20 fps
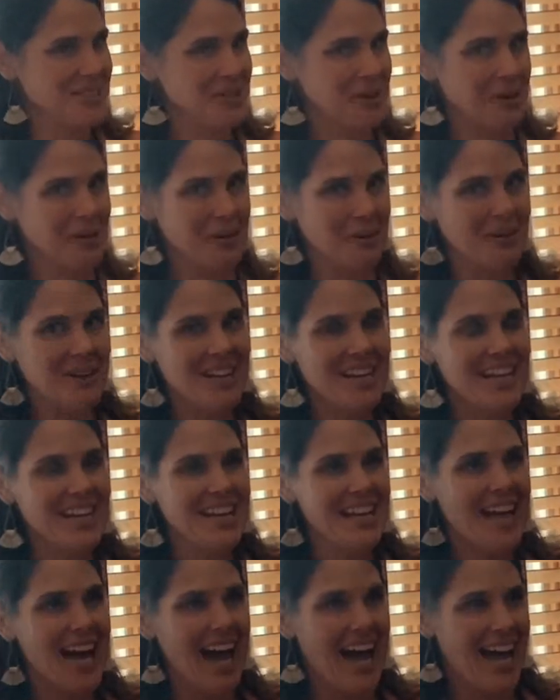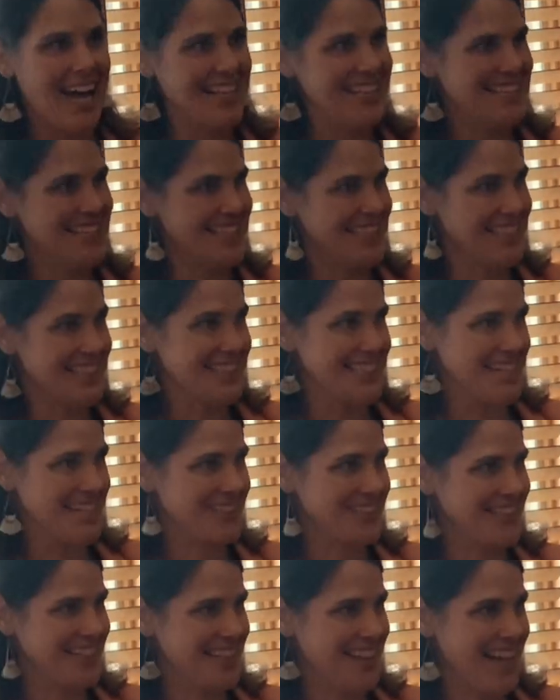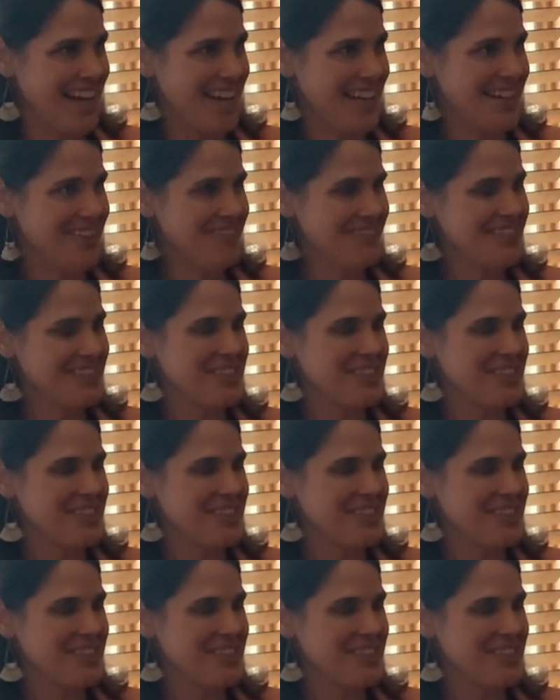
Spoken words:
So I did this later in life.